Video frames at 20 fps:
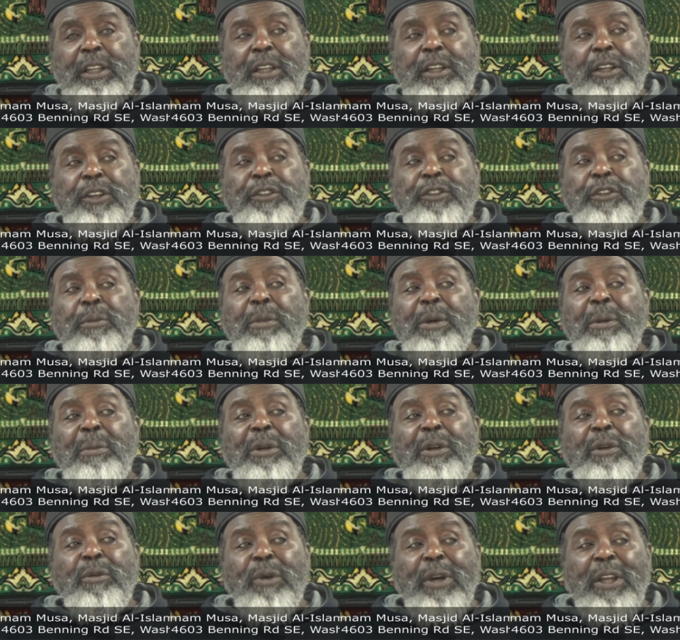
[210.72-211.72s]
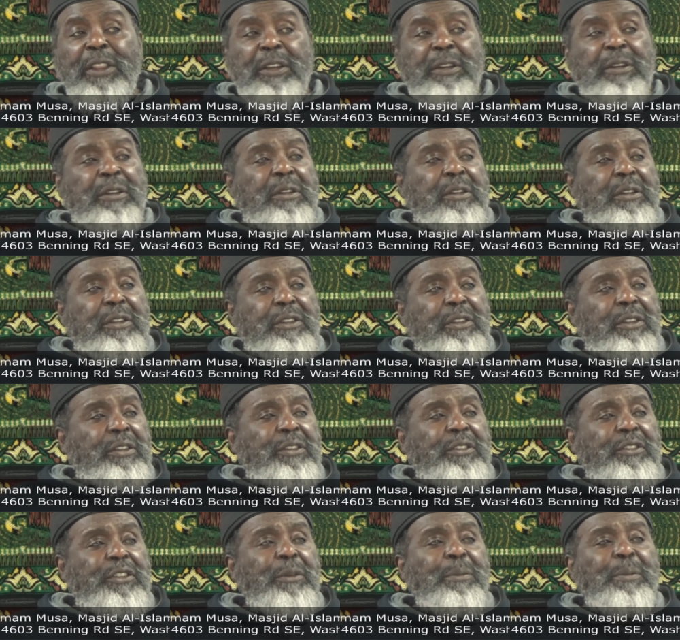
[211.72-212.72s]
Because remember the weather,
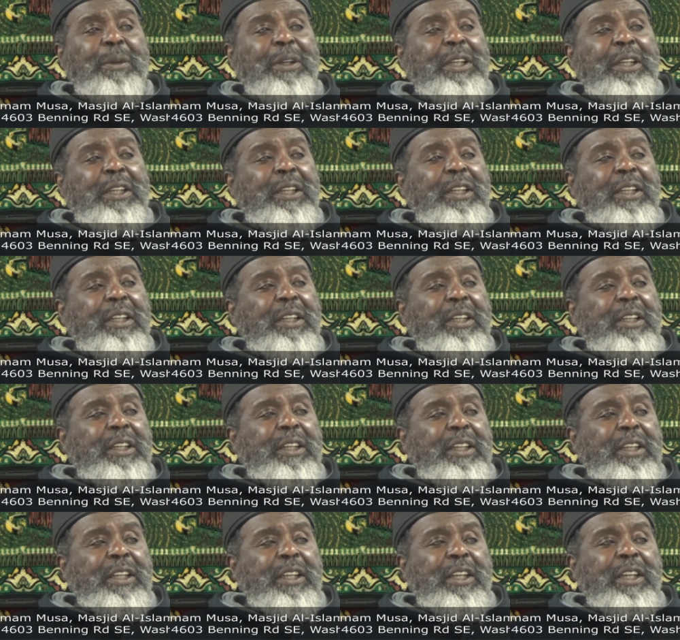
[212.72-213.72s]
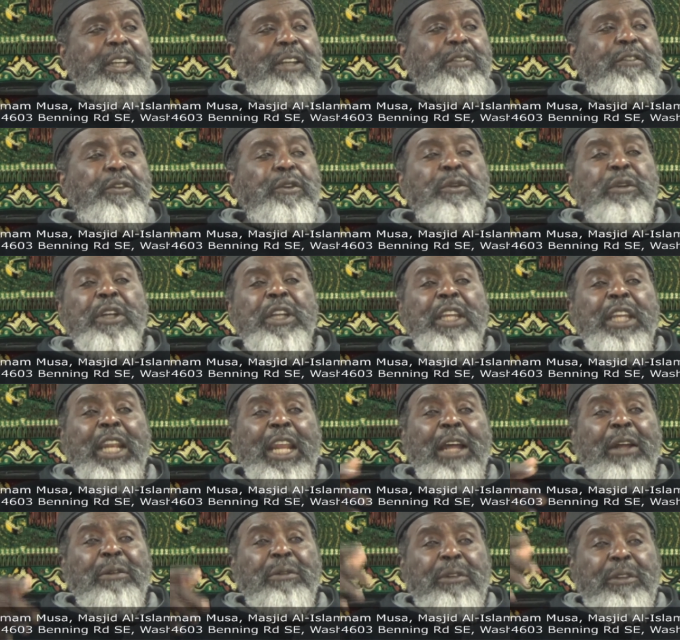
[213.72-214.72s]
right. simply. Right. Uh-huh. If you can get
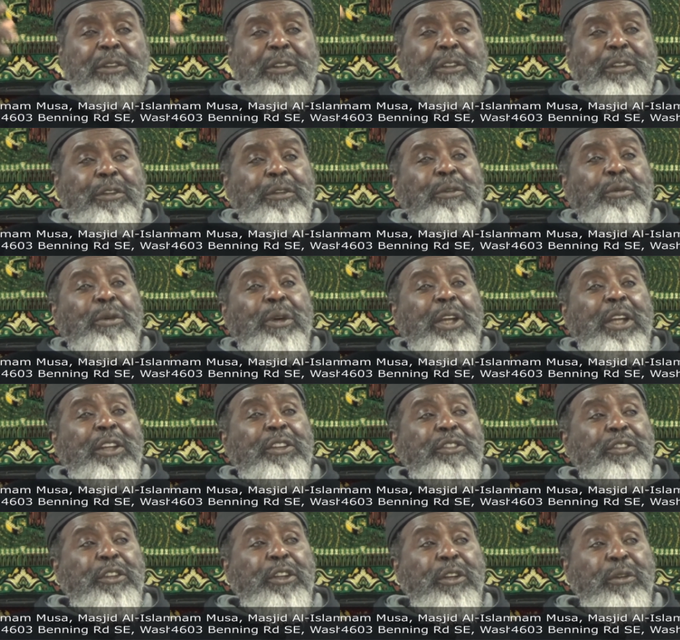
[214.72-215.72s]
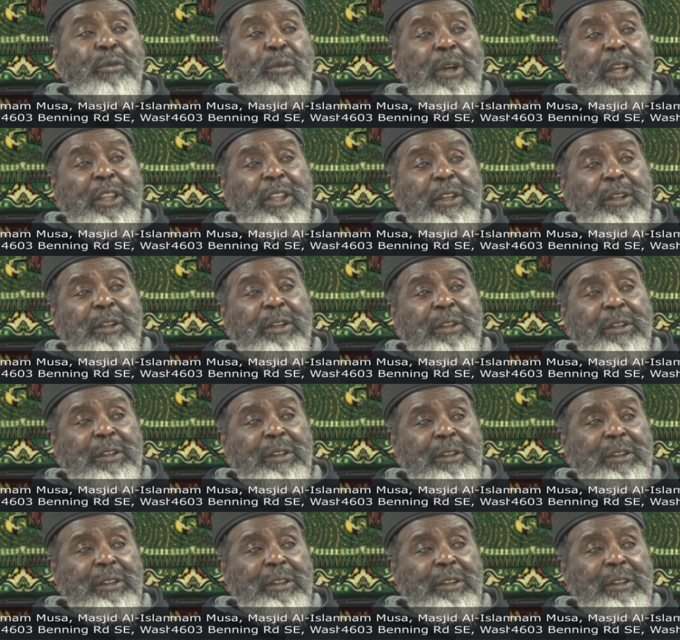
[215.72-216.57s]
out to where it's good weather,